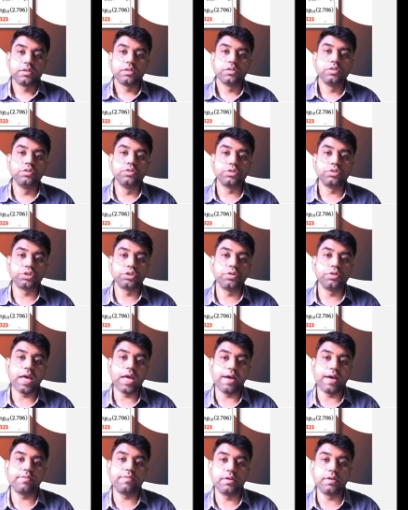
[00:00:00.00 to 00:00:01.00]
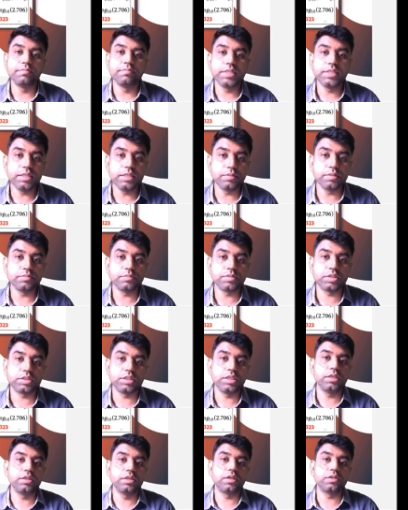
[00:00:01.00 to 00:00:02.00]
you should have a minimum
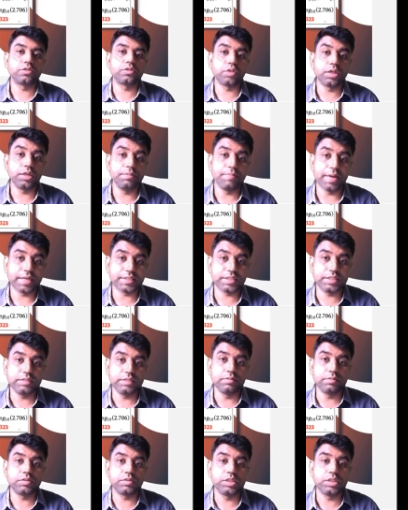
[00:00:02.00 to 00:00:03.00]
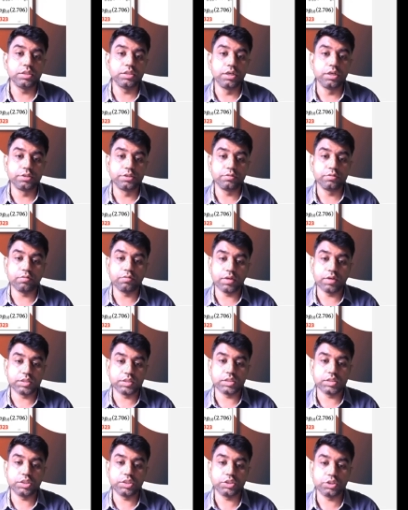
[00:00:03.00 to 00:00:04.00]
signal, sorry, maximum signal to
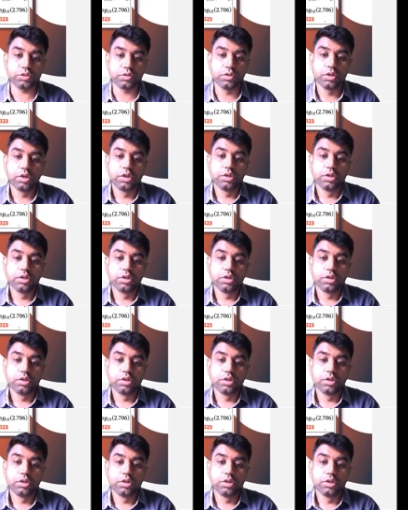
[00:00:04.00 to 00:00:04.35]
noise ratio.